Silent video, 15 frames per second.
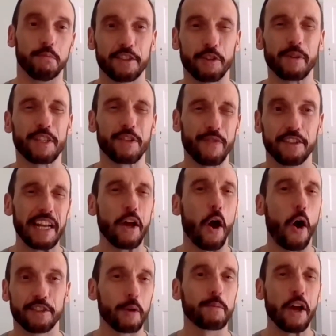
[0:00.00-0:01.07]
So it's a really
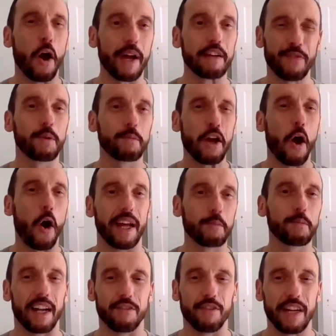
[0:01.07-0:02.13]
hot way of doing it
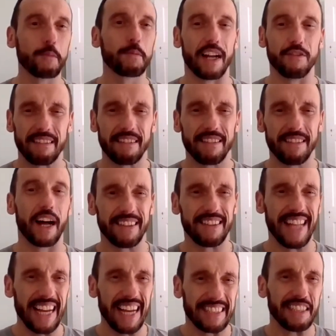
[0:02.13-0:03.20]
and a really
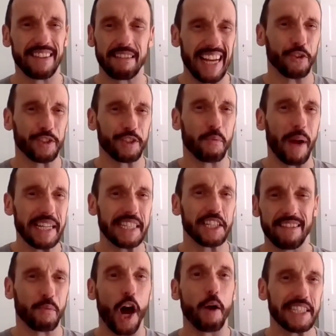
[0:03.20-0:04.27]
nasty sort of way to
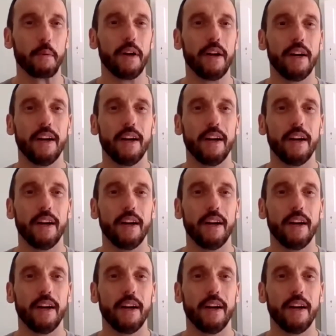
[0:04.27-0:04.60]
go.